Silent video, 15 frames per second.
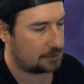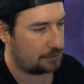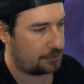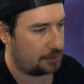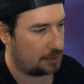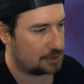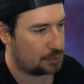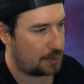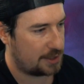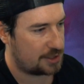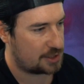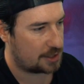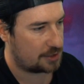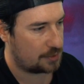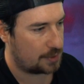So if you're on
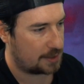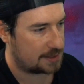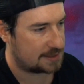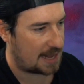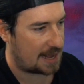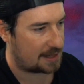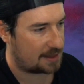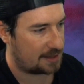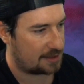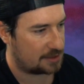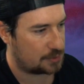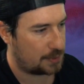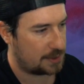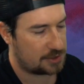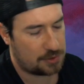Twitch, you could do exactly the
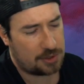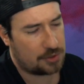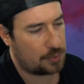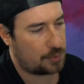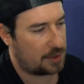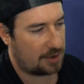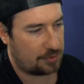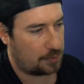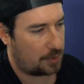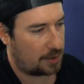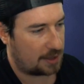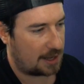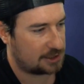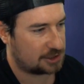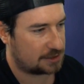Twitch. You can do whatever you
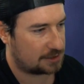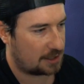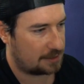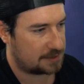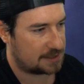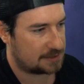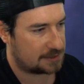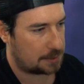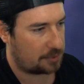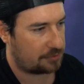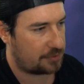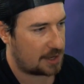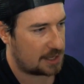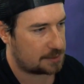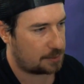want. I just thought since I'm on
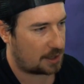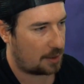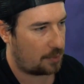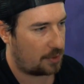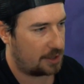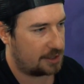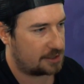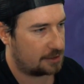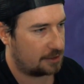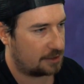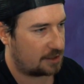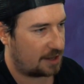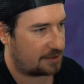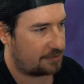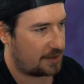Facebook, I want it to
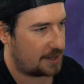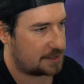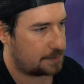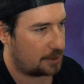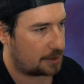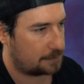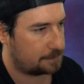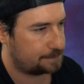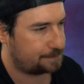look like Facebook.